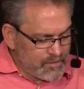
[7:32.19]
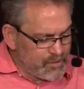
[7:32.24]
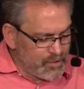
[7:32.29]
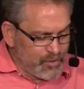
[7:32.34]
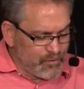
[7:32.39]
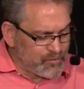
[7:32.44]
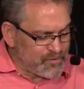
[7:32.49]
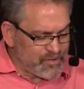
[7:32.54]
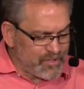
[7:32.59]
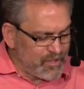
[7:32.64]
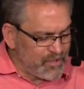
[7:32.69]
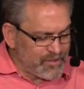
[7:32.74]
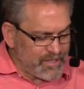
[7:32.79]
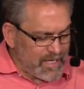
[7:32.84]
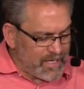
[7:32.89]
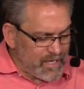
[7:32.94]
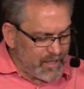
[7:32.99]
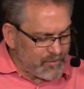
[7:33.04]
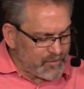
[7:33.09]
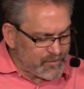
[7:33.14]
Do you still
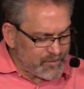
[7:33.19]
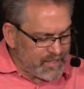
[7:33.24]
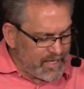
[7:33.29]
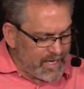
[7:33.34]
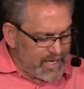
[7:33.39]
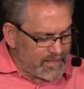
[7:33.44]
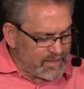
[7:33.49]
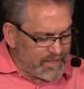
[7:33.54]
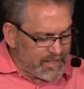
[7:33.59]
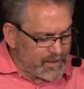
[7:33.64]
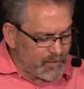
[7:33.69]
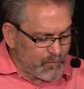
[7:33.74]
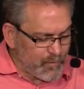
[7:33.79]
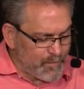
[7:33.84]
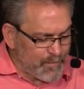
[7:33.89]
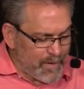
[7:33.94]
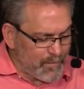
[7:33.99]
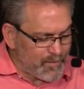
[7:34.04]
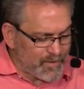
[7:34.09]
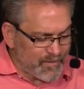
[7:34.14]
not understand, neither
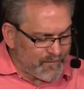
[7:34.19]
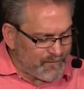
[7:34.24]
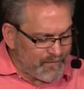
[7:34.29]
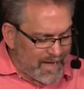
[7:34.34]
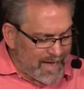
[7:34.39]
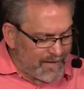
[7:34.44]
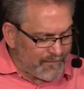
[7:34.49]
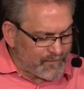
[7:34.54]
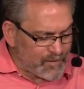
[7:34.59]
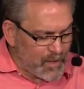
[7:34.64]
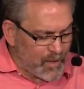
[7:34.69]
remember the 5